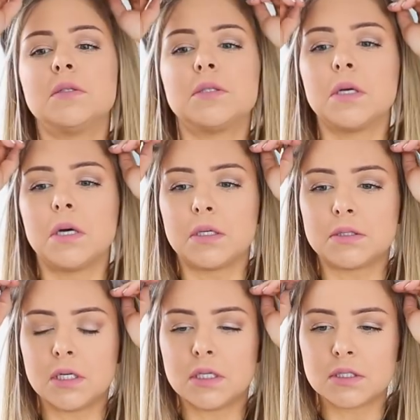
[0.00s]
Da,
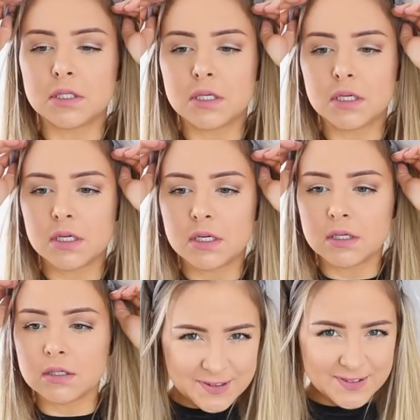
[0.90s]
da, da, da.
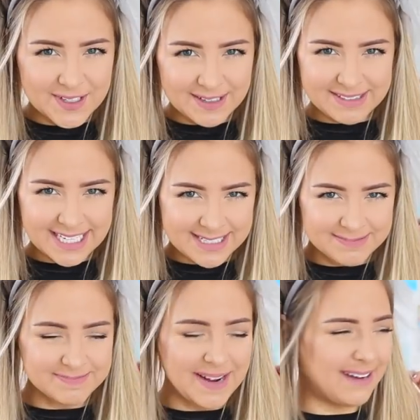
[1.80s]
Oh, I'm
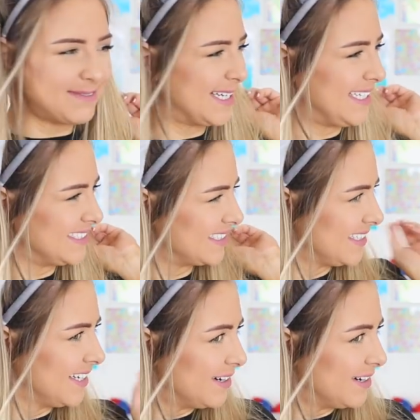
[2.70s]
getting married.